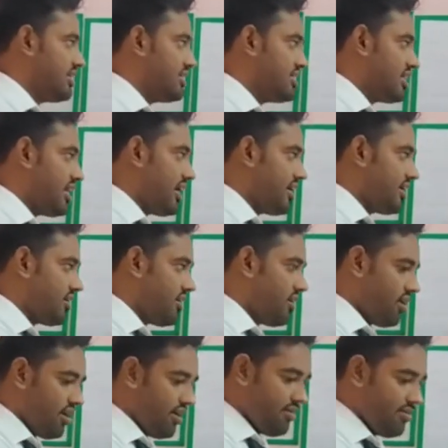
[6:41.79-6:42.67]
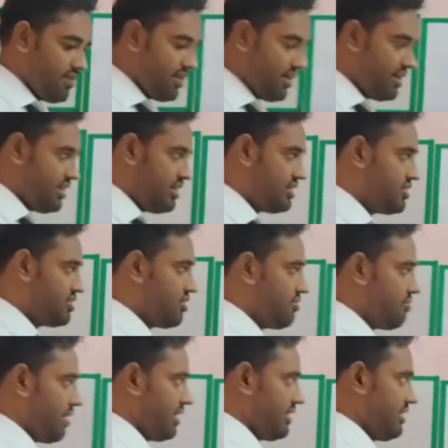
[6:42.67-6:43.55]
chart of
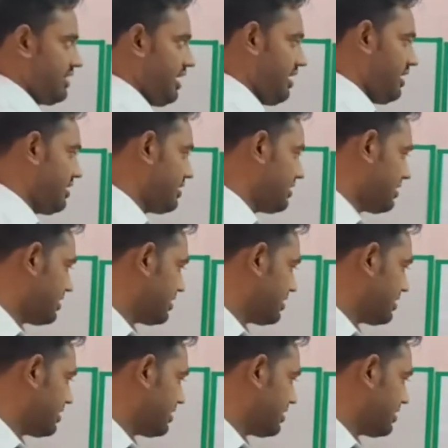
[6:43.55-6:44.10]
stomata.